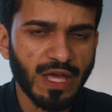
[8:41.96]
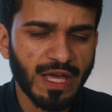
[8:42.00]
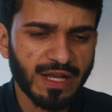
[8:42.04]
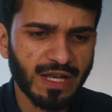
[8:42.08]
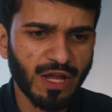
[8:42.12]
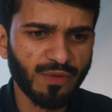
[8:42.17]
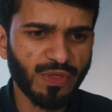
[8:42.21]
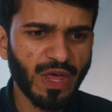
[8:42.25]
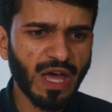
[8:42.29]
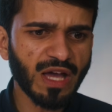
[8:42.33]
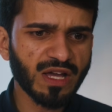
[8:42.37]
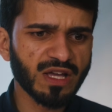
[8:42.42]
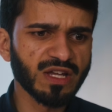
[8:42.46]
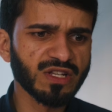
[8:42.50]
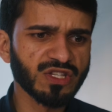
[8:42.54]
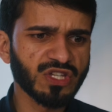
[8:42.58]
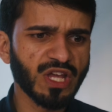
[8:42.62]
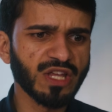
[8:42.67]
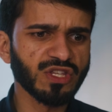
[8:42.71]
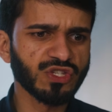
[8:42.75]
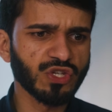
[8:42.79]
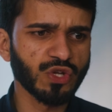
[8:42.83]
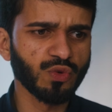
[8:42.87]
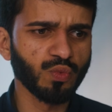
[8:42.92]
Now that
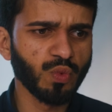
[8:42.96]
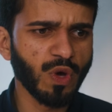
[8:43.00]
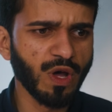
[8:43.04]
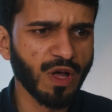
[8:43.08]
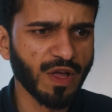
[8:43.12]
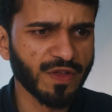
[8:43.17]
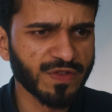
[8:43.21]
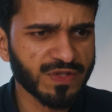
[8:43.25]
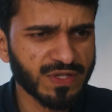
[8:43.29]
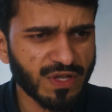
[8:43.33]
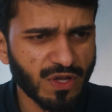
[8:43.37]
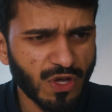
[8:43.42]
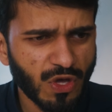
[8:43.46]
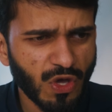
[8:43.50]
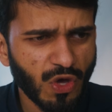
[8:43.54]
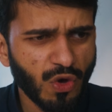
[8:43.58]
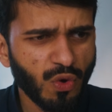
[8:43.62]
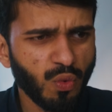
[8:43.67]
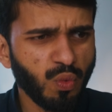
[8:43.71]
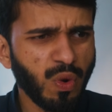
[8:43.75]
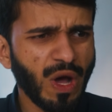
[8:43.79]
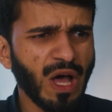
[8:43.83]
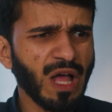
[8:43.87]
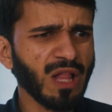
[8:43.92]
contention was,
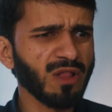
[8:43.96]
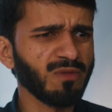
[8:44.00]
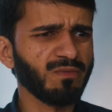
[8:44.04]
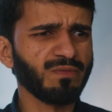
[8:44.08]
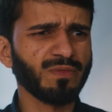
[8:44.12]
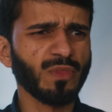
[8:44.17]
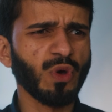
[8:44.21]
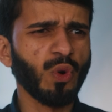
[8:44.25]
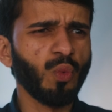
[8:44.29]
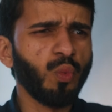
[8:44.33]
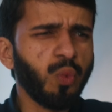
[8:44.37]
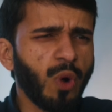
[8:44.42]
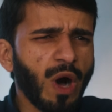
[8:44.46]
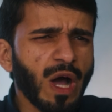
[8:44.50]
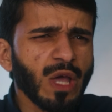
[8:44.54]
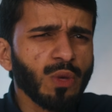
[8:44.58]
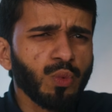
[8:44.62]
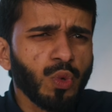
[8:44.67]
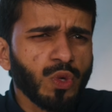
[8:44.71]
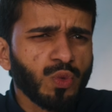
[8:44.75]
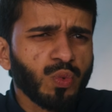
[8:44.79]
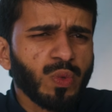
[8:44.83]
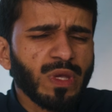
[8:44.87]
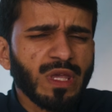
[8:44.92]
well, why
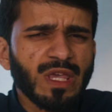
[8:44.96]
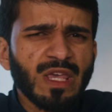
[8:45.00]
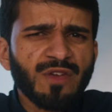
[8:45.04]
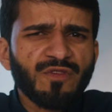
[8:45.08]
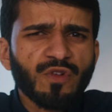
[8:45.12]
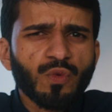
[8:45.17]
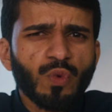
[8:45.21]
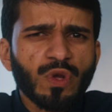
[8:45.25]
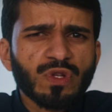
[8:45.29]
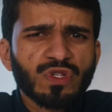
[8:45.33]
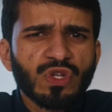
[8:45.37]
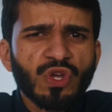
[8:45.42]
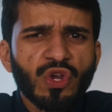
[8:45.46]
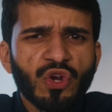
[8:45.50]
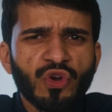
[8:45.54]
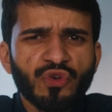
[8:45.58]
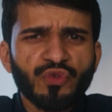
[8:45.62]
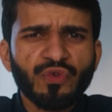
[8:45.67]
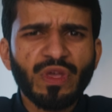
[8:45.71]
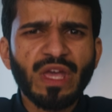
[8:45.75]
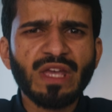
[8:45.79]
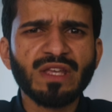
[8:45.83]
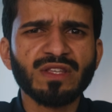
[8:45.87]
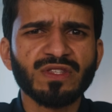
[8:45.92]
would we even want to
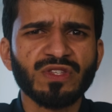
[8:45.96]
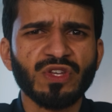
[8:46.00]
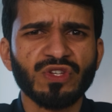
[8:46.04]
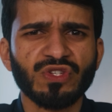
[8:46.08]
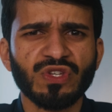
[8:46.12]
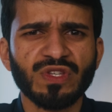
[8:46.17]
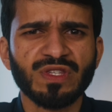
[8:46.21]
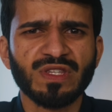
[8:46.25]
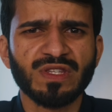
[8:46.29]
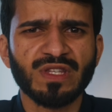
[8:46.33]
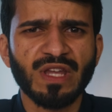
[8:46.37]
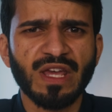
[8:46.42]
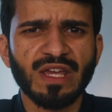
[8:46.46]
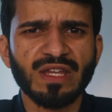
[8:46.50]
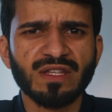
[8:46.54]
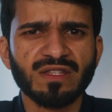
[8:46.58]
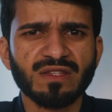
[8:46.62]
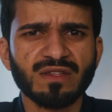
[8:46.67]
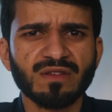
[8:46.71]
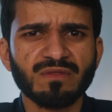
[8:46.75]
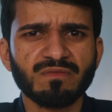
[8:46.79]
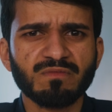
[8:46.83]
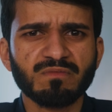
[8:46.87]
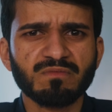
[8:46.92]
create such a
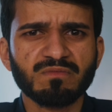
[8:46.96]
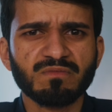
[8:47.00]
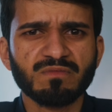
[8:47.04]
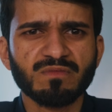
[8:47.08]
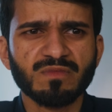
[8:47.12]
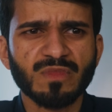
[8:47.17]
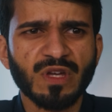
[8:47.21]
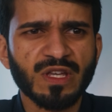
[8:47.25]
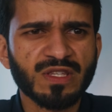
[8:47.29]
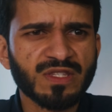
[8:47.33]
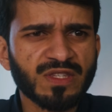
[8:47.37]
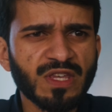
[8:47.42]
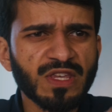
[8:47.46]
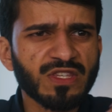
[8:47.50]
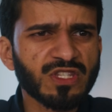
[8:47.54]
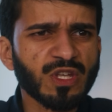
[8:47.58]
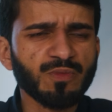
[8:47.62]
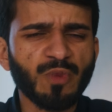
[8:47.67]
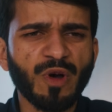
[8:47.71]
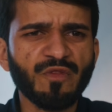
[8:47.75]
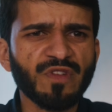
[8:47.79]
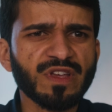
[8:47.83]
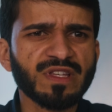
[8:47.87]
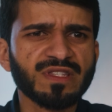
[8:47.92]
state, a
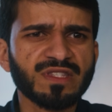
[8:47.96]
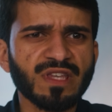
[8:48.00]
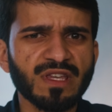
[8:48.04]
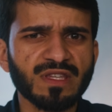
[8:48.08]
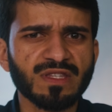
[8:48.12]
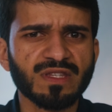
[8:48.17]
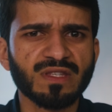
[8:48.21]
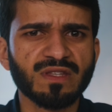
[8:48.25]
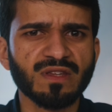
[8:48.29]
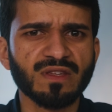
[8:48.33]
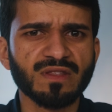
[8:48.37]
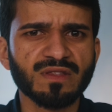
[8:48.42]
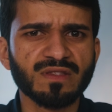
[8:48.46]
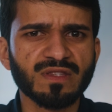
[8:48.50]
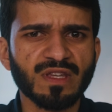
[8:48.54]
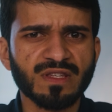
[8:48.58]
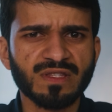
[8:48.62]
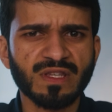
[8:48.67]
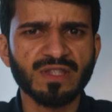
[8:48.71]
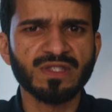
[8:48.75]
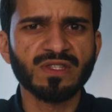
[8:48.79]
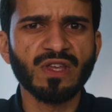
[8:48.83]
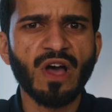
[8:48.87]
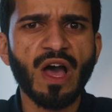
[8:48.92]
system of existence, a
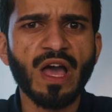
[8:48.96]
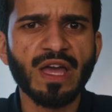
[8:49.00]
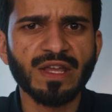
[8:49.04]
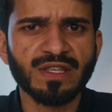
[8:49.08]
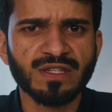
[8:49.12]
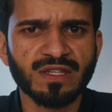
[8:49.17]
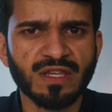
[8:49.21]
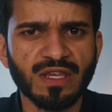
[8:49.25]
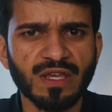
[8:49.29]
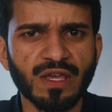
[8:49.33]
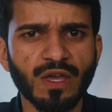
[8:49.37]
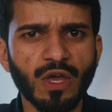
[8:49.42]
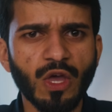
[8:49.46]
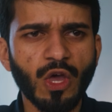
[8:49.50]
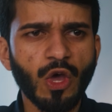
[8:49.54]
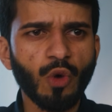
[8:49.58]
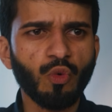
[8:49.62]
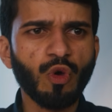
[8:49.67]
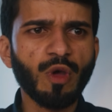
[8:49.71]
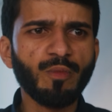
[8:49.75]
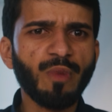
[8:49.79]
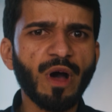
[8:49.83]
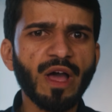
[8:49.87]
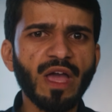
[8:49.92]
society,
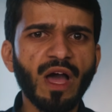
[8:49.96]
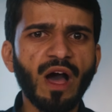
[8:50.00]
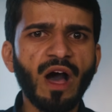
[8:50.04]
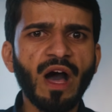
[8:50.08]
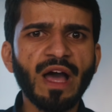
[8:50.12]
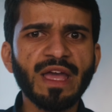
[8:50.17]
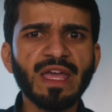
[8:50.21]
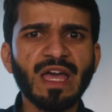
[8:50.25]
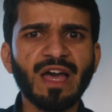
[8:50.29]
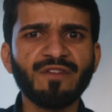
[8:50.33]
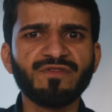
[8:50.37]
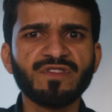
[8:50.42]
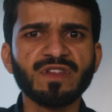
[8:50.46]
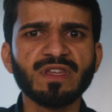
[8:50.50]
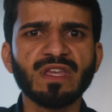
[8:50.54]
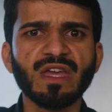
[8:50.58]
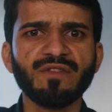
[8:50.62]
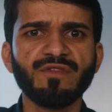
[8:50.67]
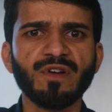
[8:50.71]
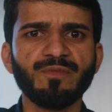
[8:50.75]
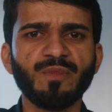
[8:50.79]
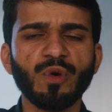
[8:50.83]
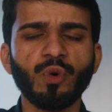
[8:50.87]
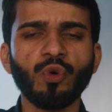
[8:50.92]
whereby I have to
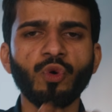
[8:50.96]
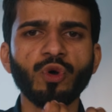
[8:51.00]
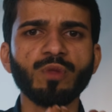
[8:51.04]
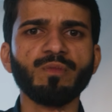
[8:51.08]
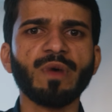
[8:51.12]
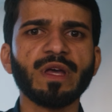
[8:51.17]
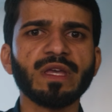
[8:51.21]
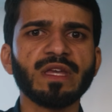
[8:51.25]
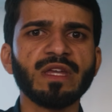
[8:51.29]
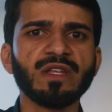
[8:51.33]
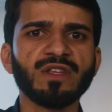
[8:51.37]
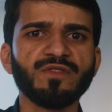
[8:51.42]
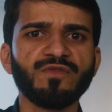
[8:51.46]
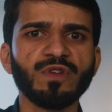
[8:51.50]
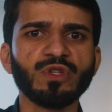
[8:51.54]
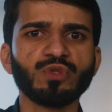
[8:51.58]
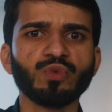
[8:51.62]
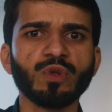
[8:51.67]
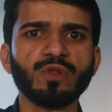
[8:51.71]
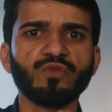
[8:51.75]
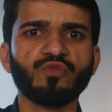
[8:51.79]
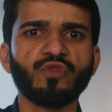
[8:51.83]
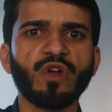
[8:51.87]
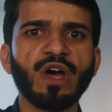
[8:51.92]
give up all my
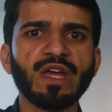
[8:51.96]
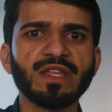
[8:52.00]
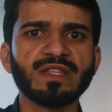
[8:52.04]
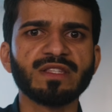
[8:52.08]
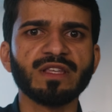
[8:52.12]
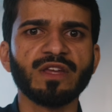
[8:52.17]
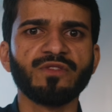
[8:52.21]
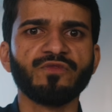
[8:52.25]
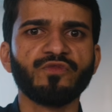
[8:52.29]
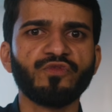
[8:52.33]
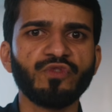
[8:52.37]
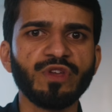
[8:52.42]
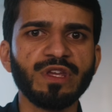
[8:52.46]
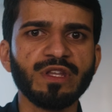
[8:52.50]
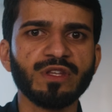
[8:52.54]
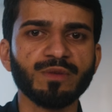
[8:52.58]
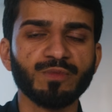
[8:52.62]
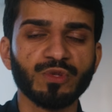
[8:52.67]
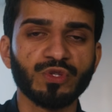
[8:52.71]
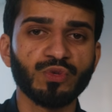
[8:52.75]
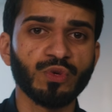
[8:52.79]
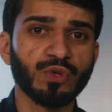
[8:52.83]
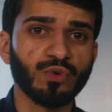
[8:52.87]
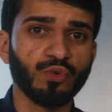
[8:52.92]
individual rights and
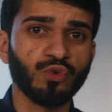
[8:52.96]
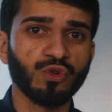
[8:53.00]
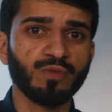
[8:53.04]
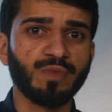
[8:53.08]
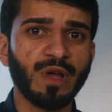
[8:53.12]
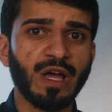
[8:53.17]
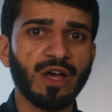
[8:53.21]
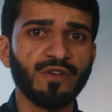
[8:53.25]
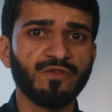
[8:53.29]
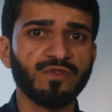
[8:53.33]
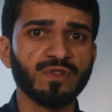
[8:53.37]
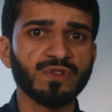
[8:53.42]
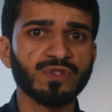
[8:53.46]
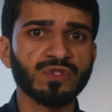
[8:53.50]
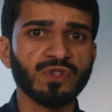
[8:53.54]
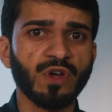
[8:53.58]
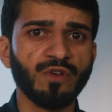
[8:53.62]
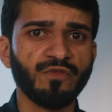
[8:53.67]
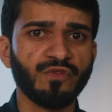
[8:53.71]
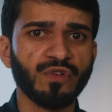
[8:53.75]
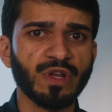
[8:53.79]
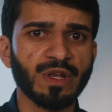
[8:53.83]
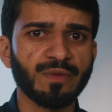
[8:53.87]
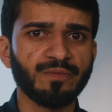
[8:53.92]
freedoms to an all-powerful
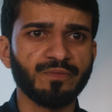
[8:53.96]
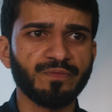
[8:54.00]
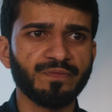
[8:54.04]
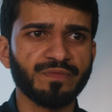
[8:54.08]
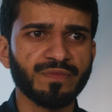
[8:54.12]
sovereign?